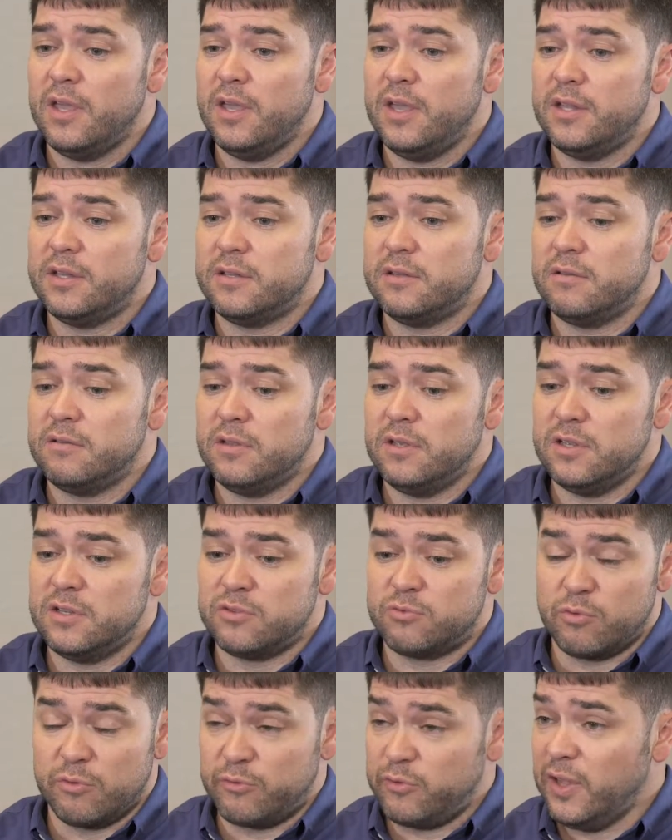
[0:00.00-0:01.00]
it
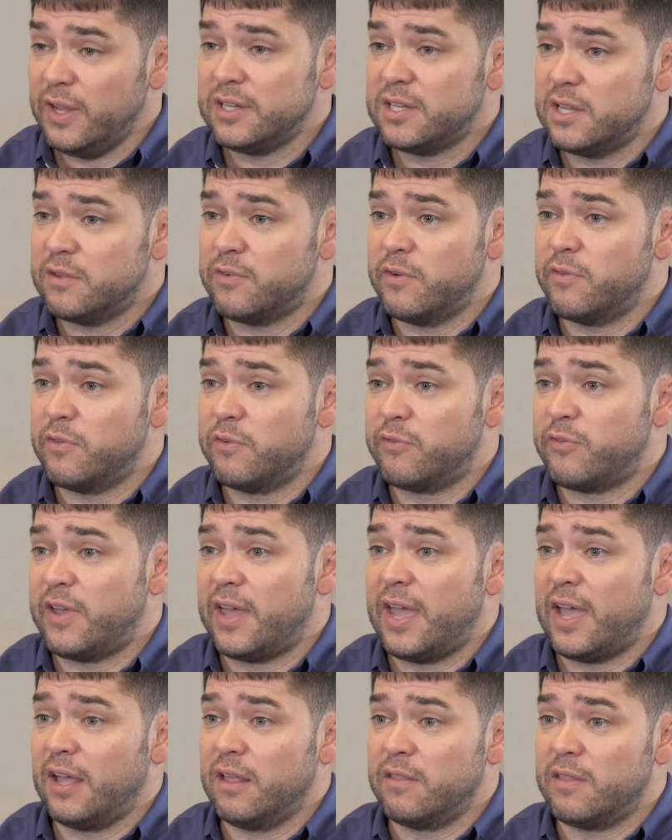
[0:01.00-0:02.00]
is reflective of the
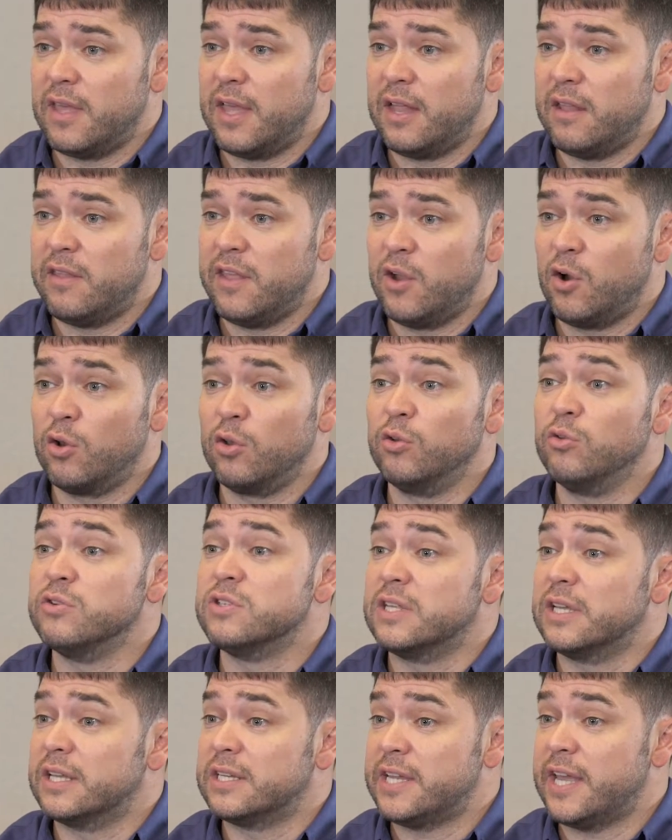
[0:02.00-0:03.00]
fact that they are
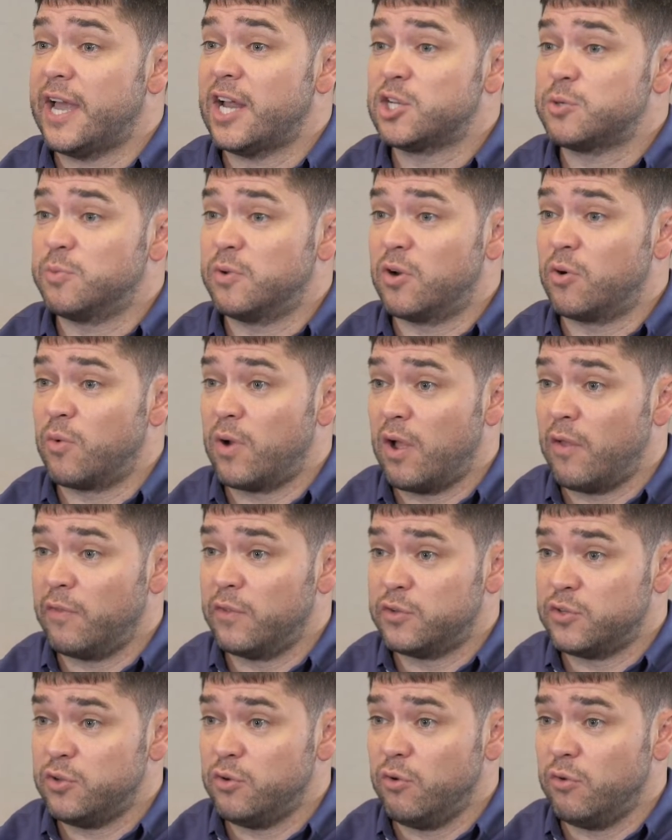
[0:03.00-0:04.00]
losing attachment around
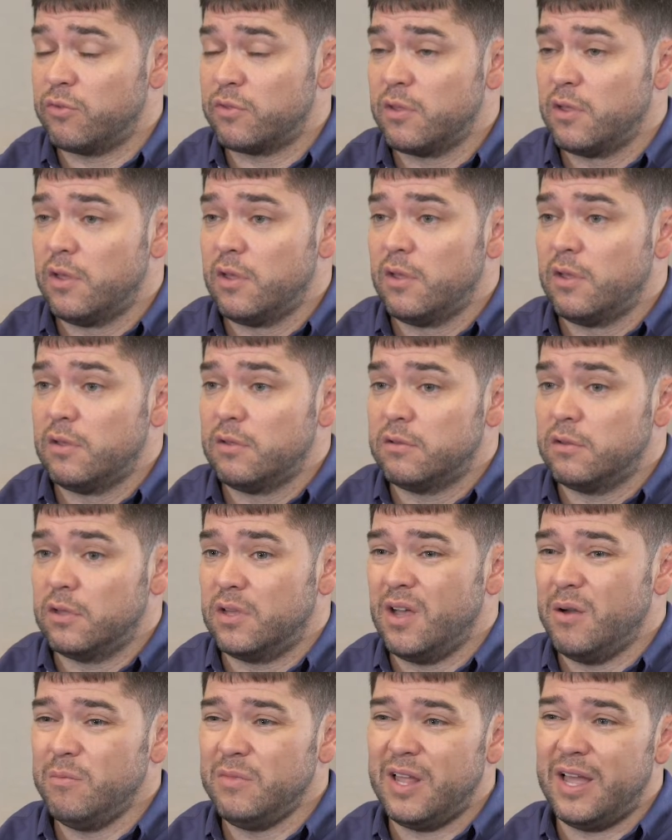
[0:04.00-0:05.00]
the tooth. The
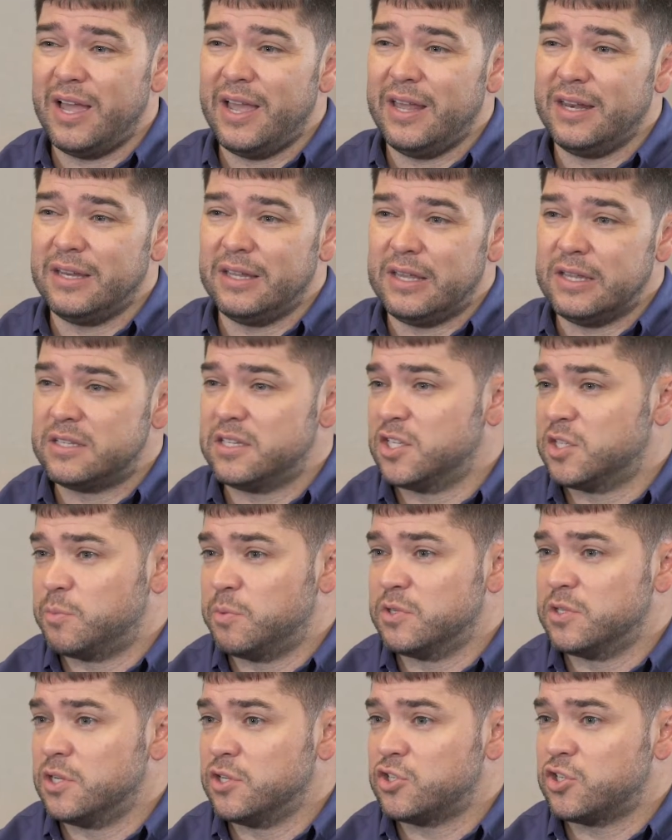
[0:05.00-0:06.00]
gum line gets its
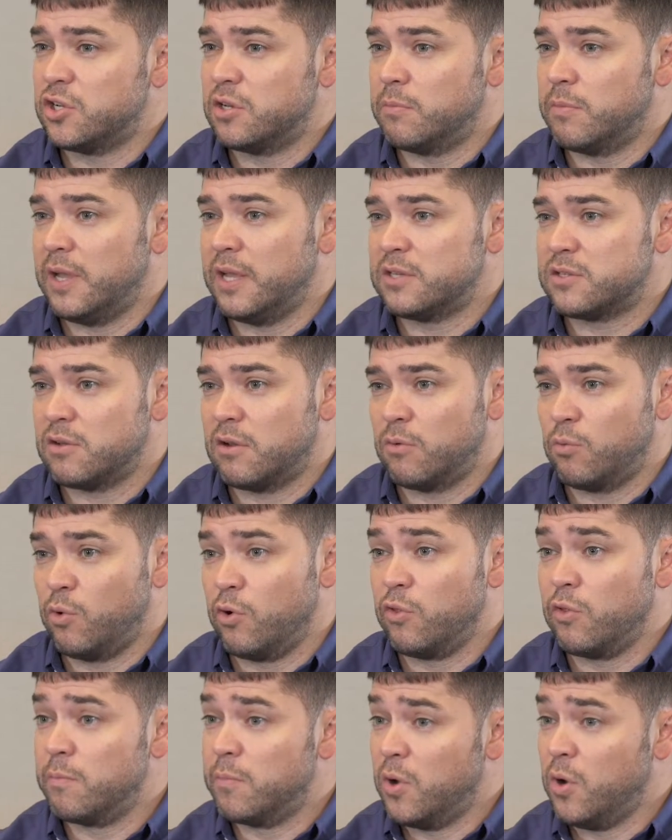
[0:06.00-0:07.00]
position based on
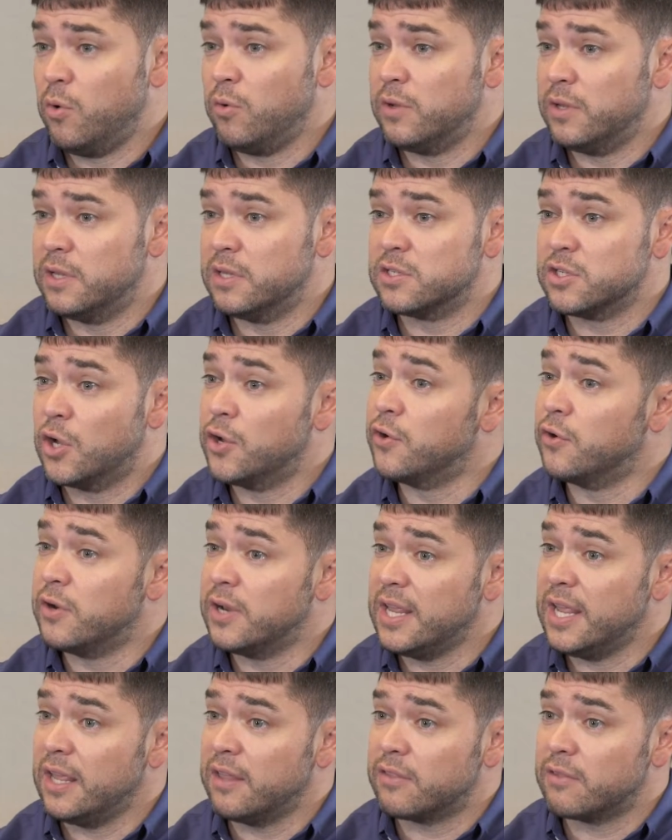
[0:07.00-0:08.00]
where the bone is
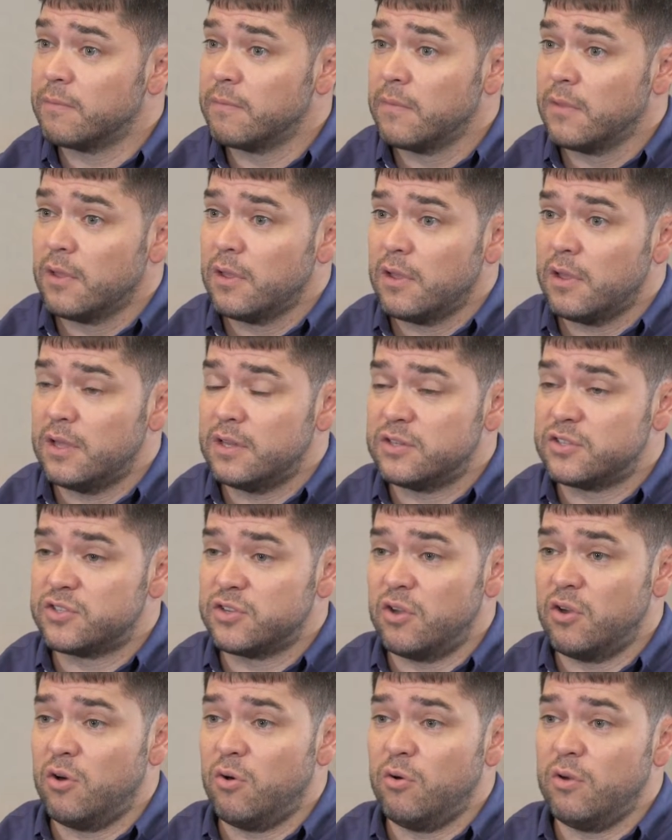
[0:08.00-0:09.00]
underneath. And
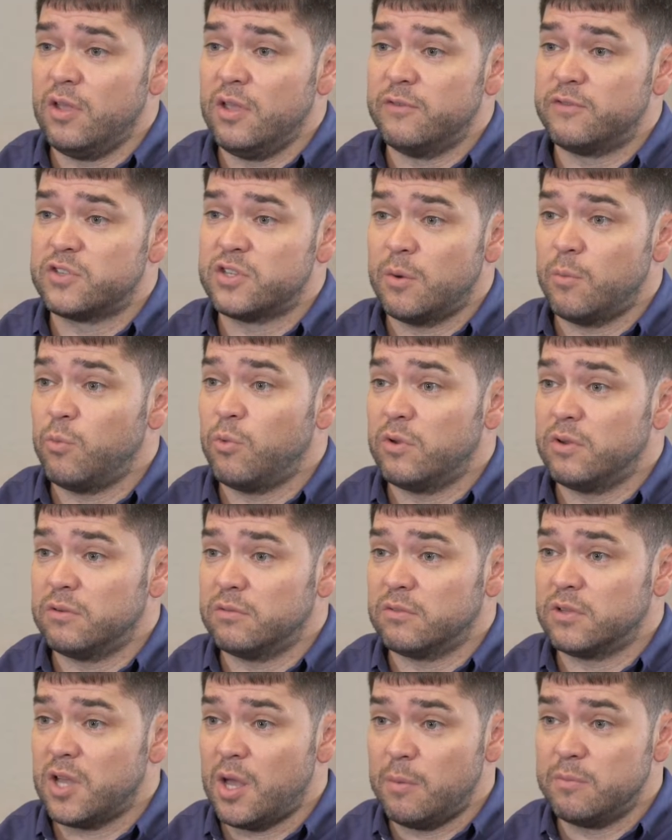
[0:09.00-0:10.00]
so if
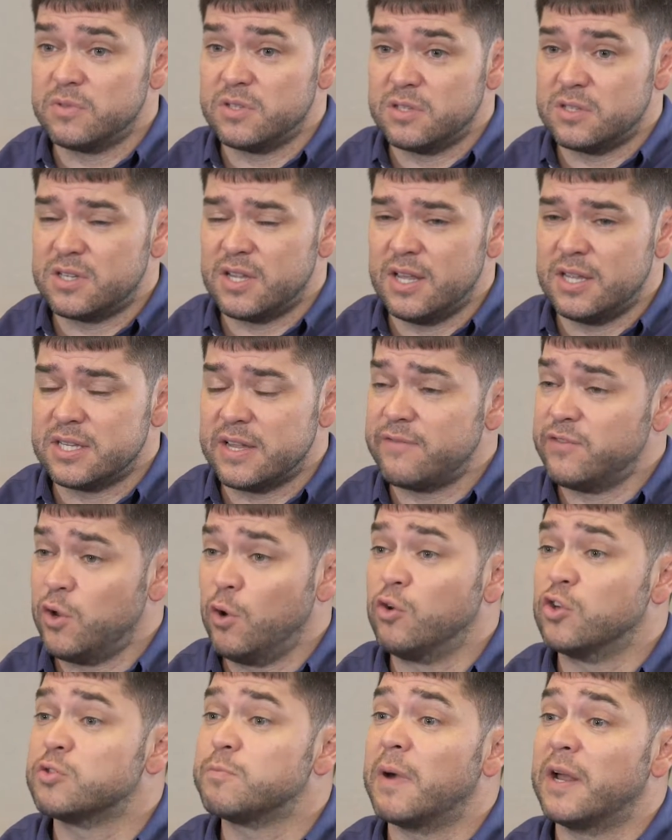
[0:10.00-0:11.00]
someone comes and says, I've
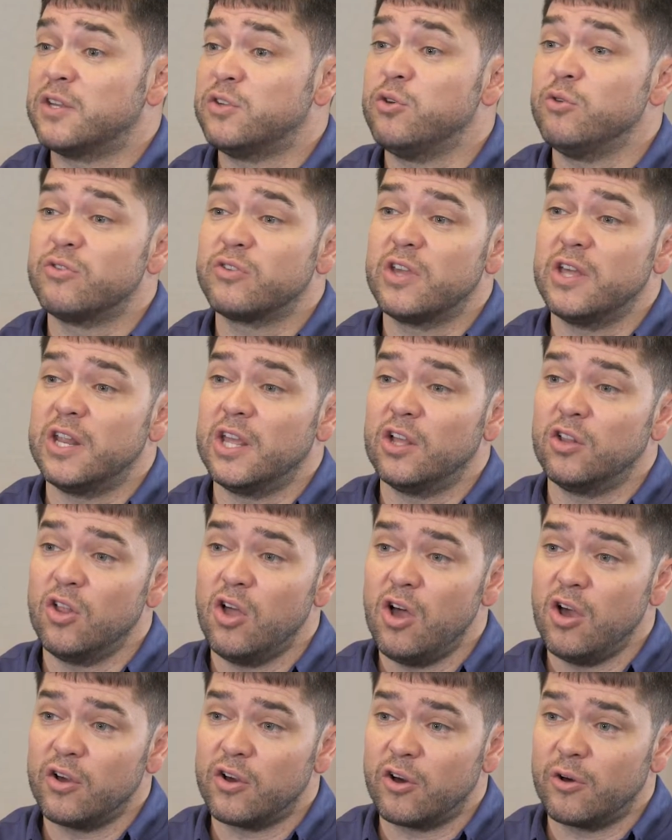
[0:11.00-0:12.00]
noticed my tooth getting
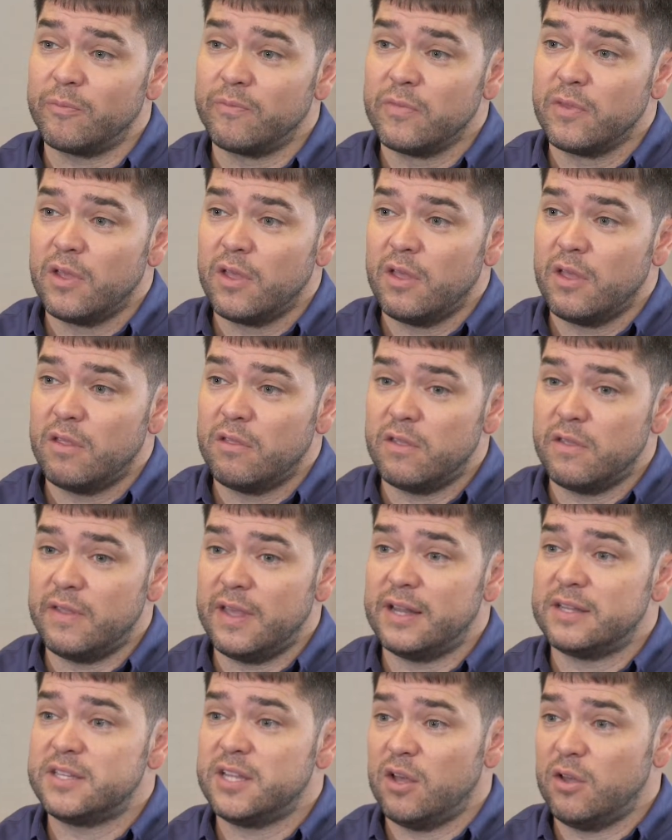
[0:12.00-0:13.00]
longer, then
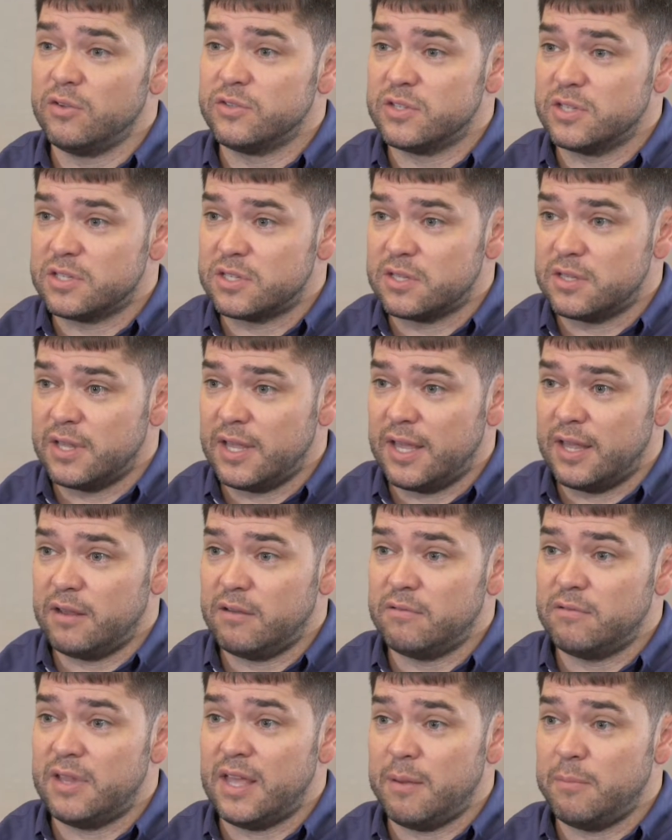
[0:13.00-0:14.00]
that tells us
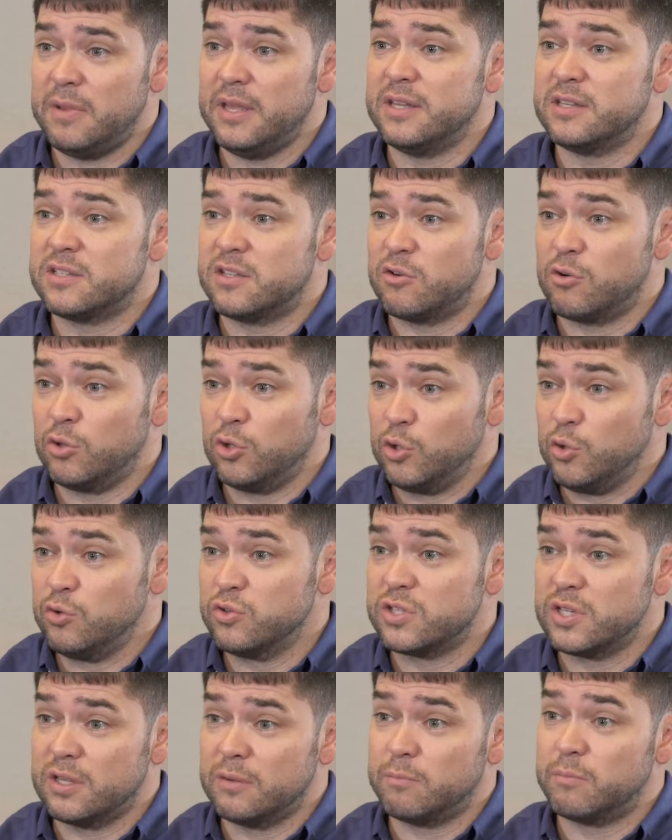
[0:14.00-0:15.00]
that means they're
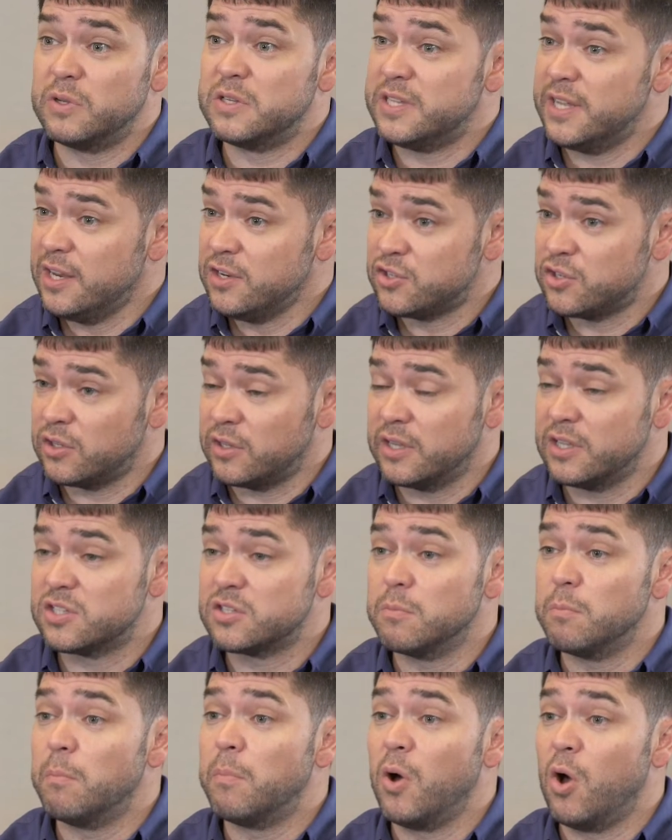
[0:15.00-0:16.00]
losing potentially
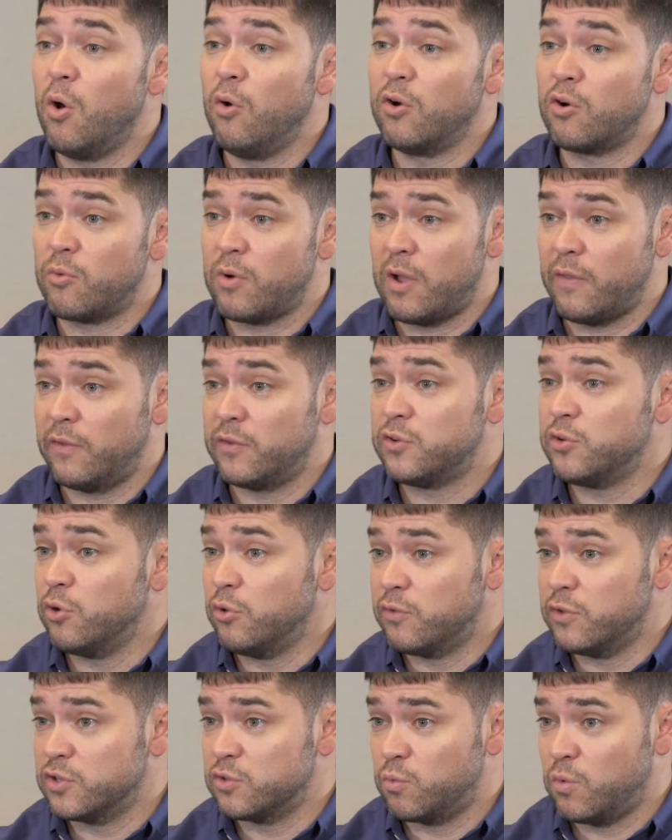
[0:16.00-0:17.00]
some bone around the
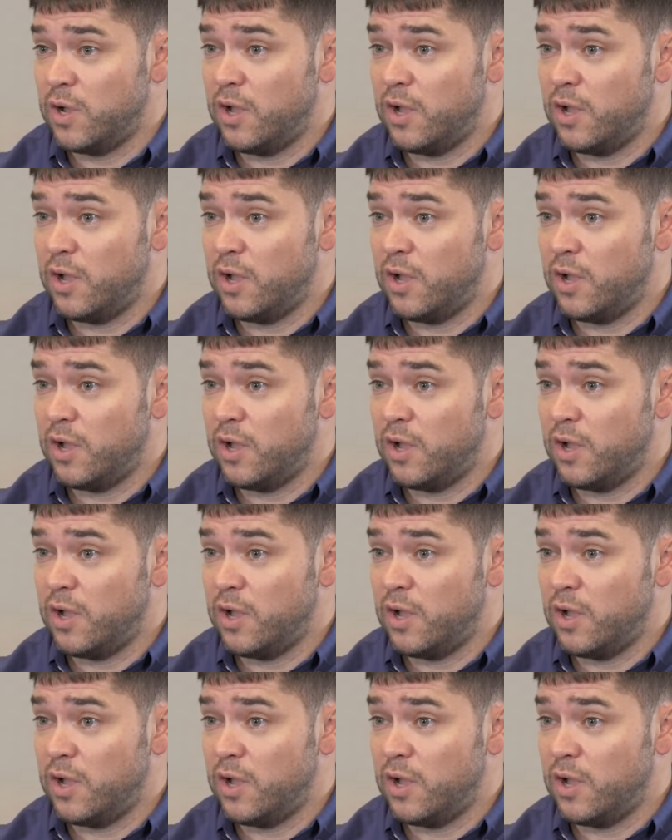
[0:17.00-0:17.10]
tooth as